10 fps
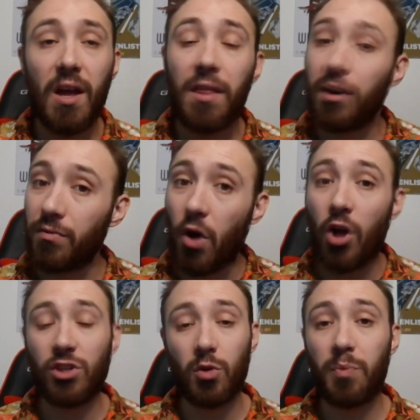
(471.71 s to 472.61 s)
There have
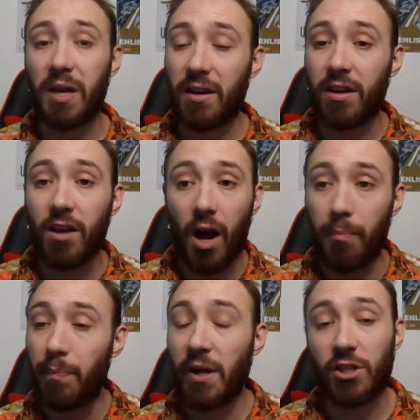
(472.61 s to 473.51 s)
also been a
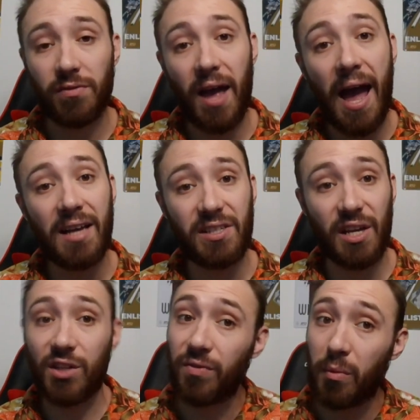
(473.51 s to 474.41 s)
bunch of
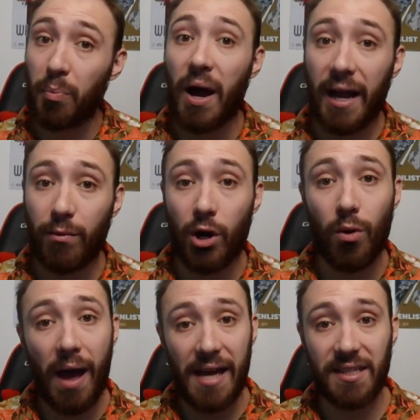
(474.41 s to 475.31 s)
assets for Pyro
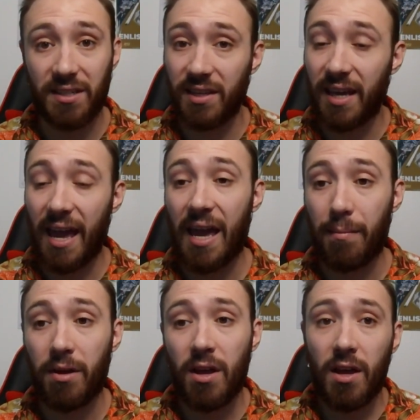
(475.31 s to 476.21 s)
added to the game,